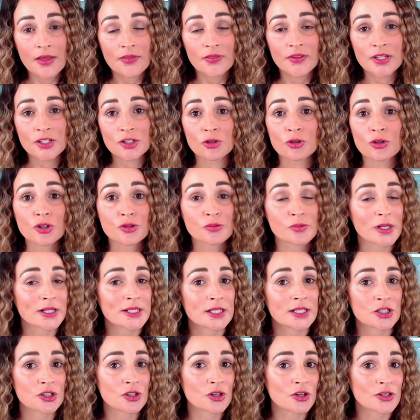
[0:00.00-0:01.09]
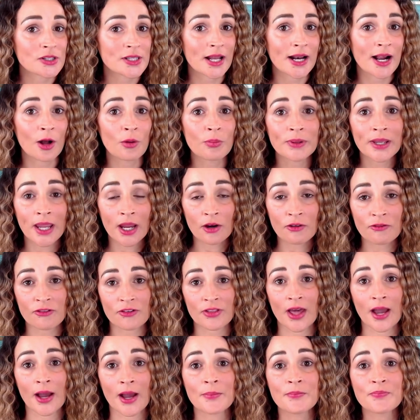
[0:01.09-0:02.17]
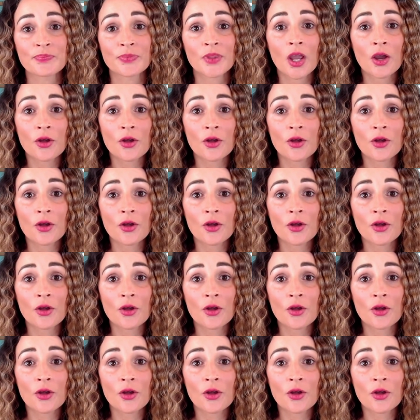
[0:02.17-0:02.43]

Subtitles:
These are nurse practitioners that help care for them